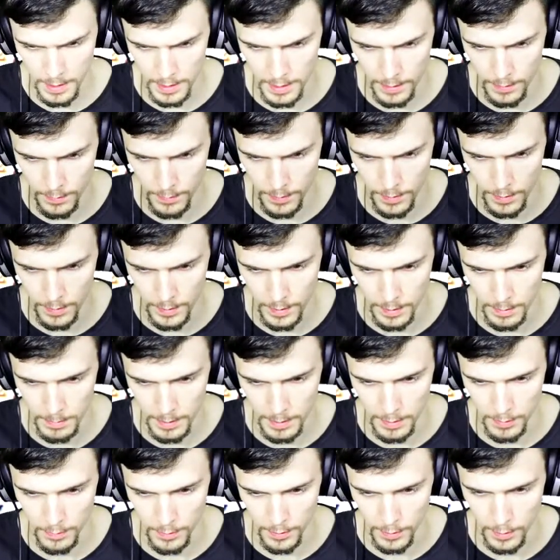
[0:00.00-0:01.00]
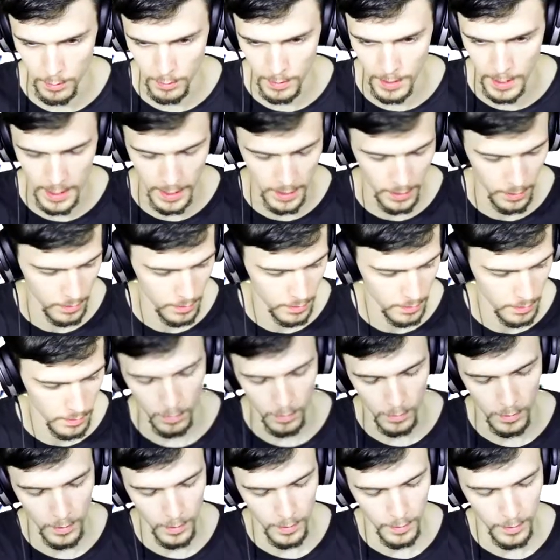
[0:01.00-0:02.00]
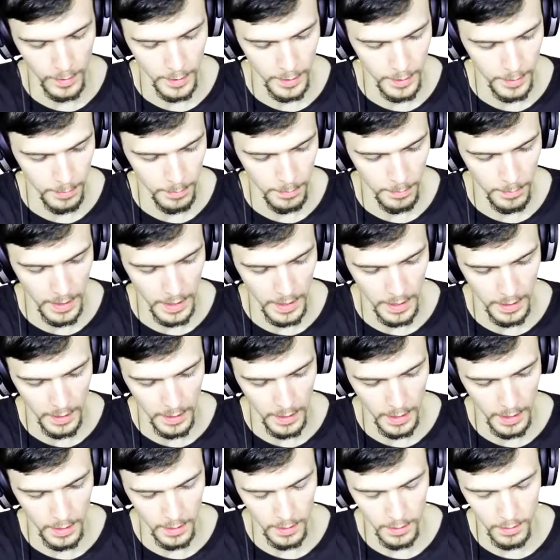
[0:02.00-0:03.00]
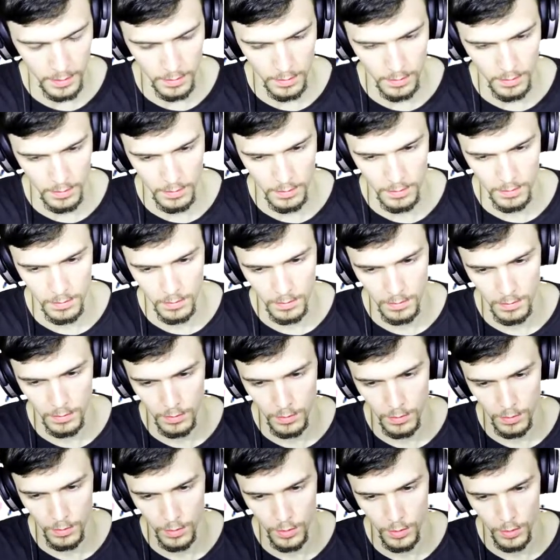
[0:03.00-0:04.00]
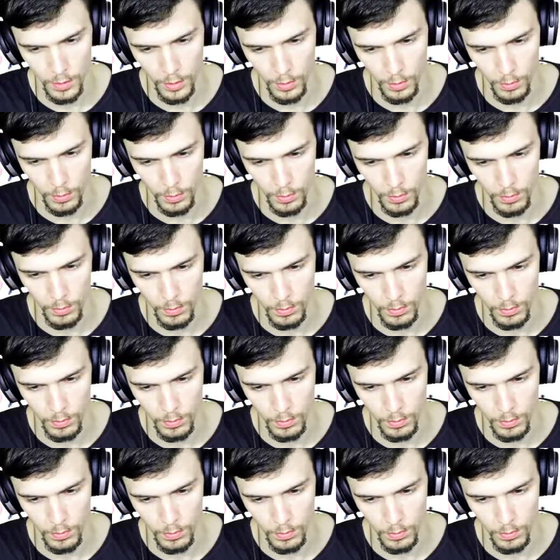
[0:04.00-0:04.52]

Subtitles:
confusing me for a while. What if I make that 2?